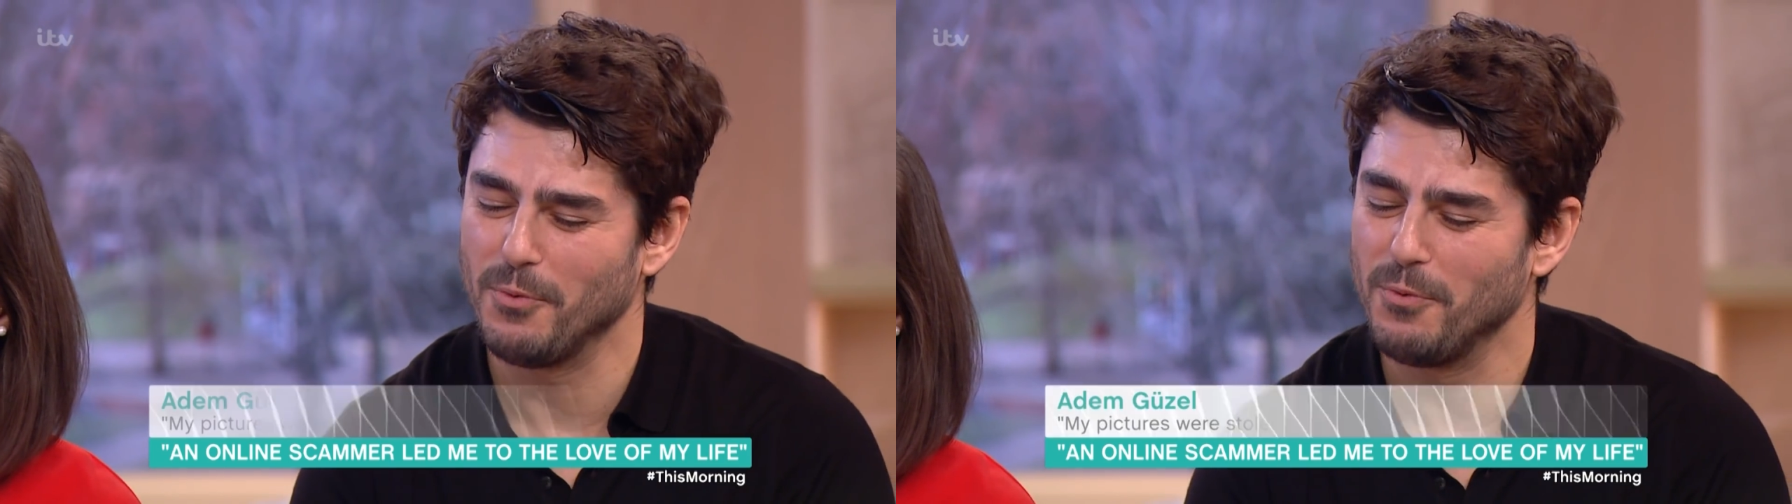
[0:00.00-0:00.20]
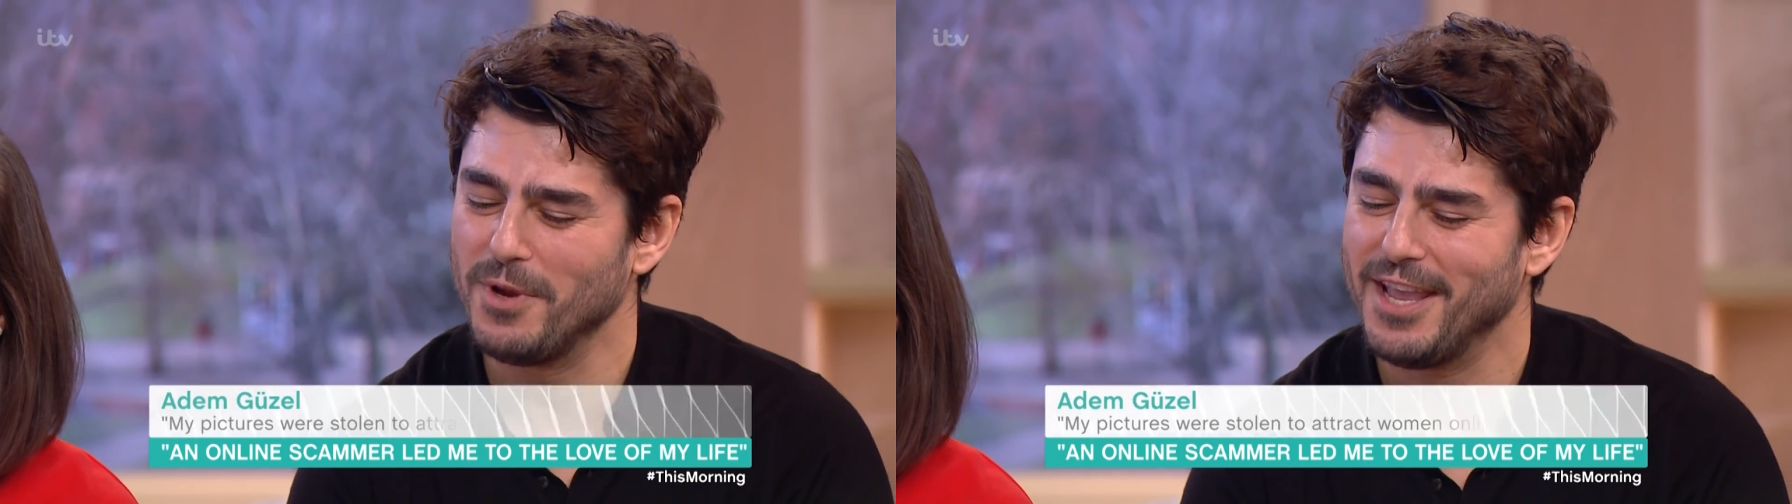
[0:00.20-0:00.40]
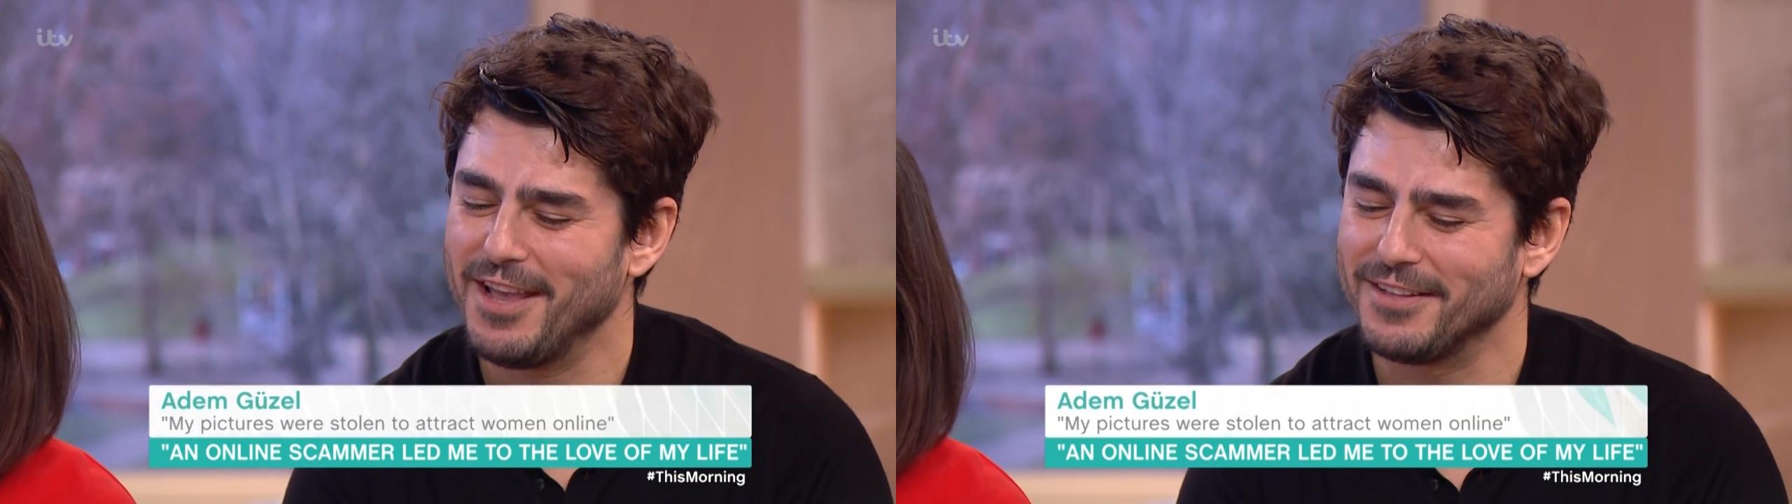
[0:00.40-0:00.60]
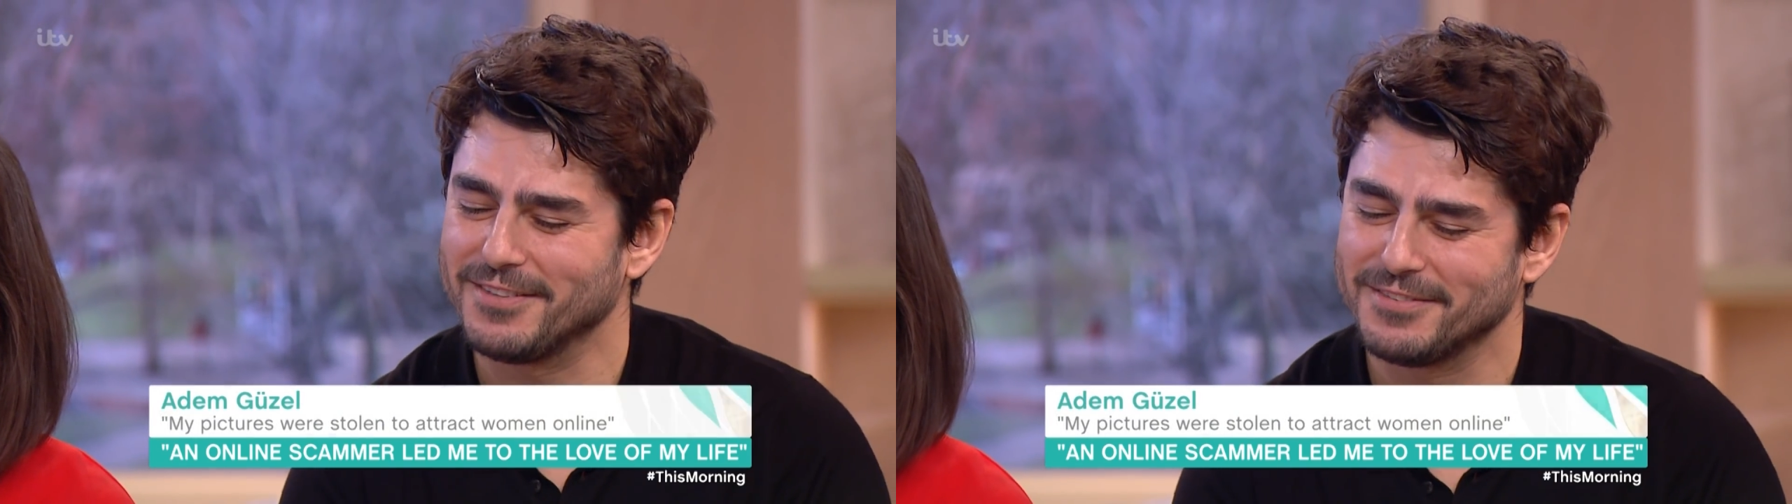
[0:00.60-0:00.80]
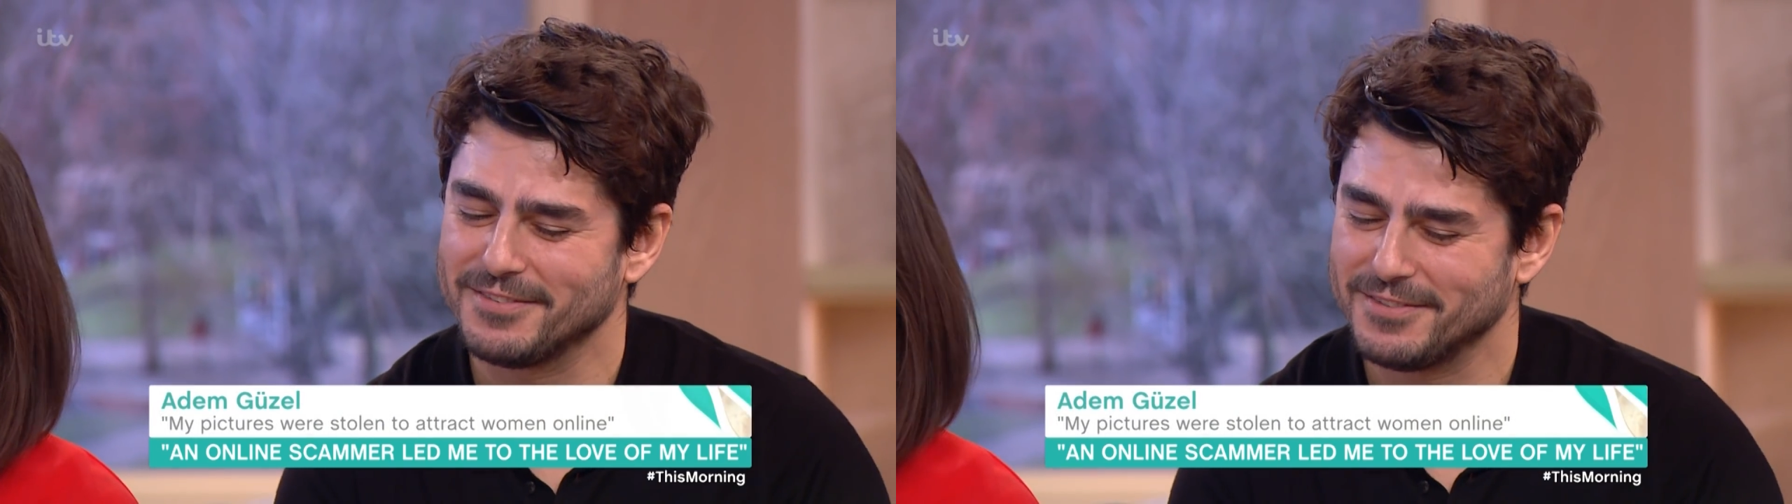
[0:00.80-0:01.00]
we had
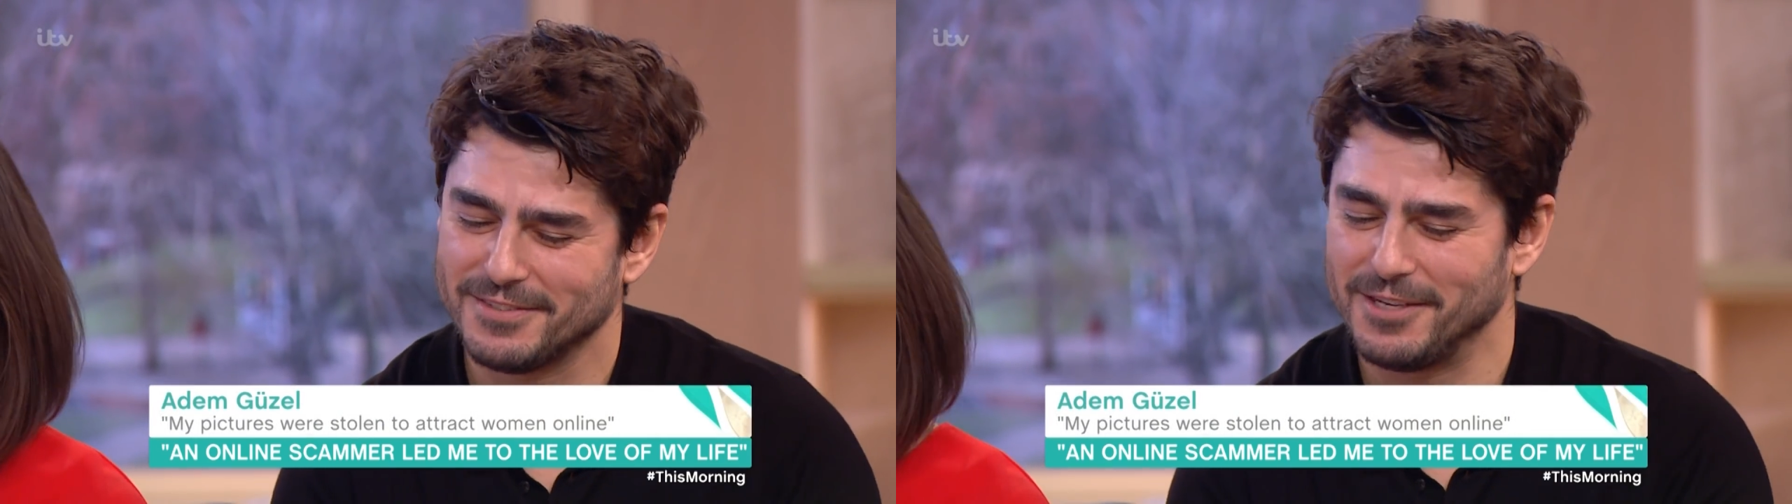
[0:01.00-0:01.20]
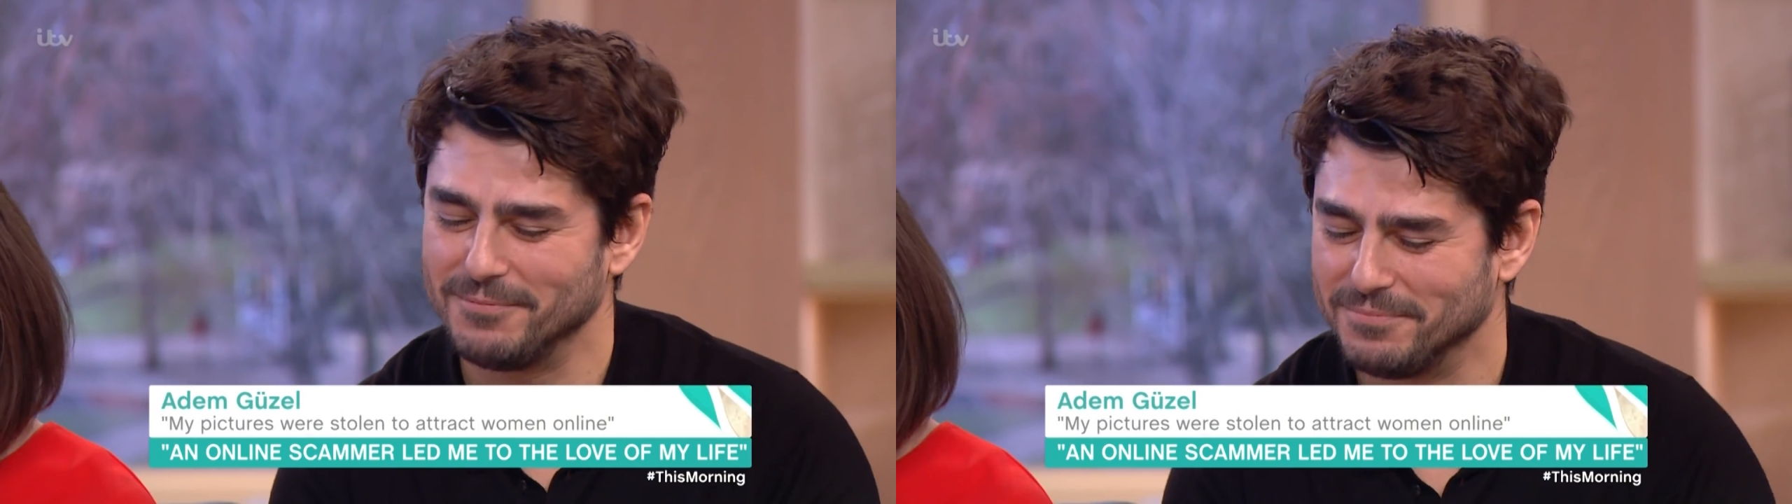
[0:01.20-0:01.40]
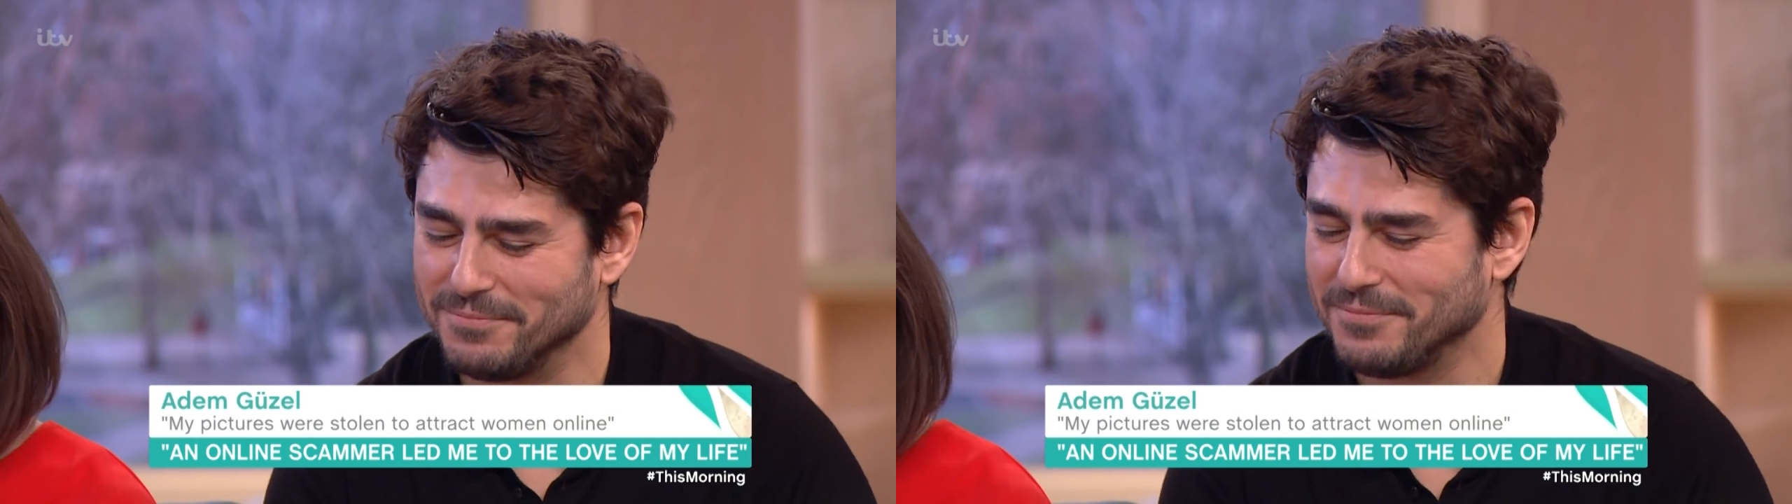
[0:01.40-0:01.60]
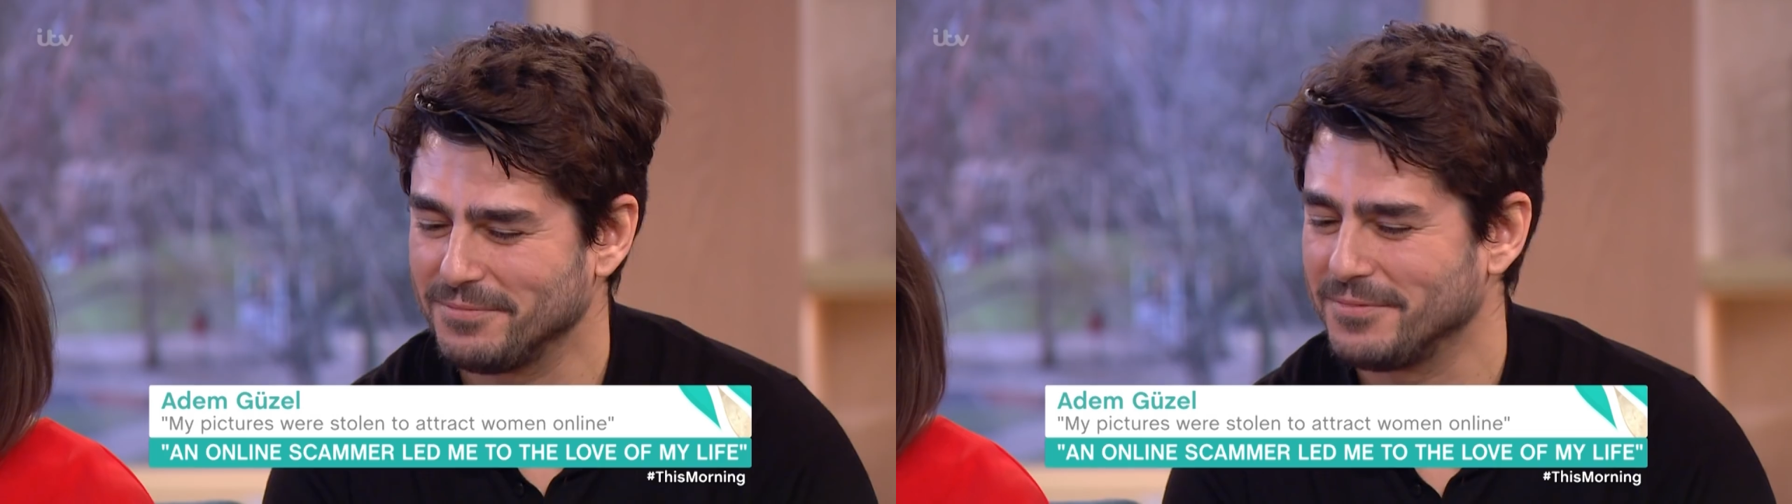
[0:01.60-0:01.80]
some